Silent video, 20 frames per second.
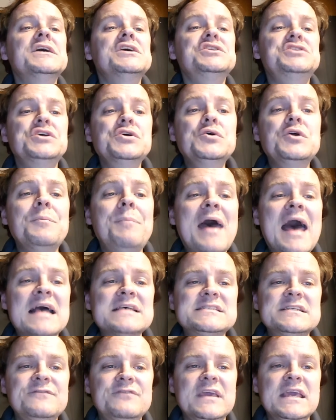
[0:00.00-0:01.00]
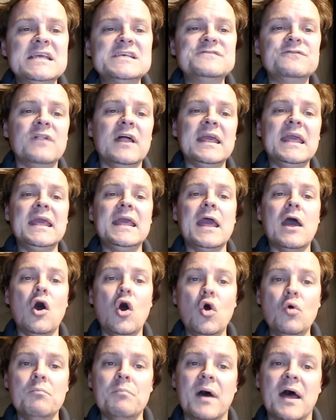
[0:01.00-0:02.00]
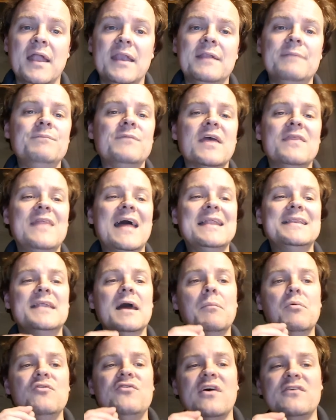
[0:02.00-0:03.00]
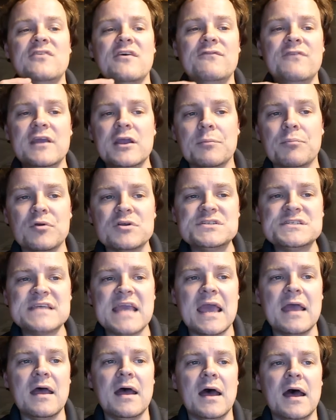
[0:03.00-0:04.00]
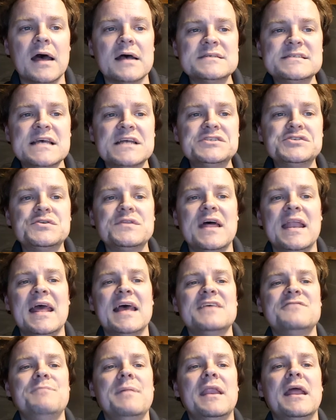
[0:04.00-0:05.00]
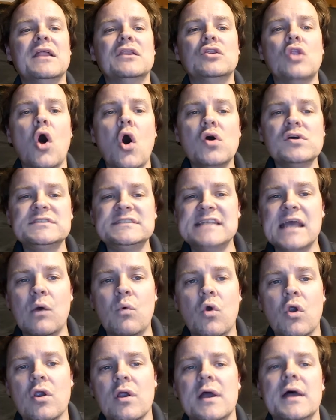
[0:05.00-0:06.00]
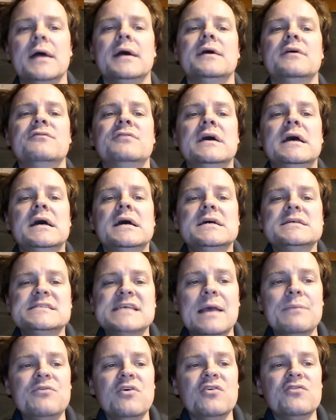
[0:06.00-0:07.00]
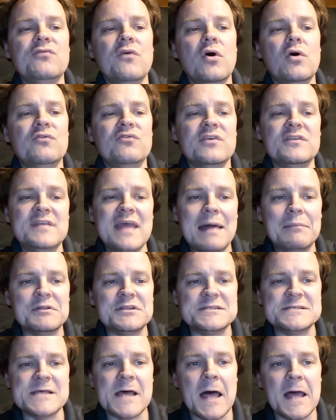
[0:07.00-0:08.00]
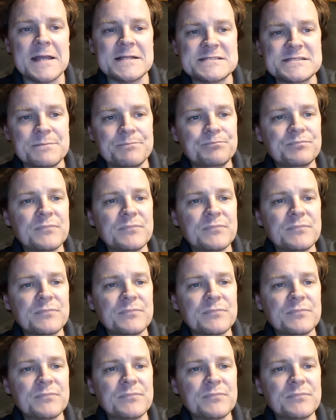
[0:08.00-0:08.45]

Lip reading: 2 capacitive keys flanking a home button that doubles as a fingerprint sensor that has been a long stalwart of Samsung's phones and tablet designs.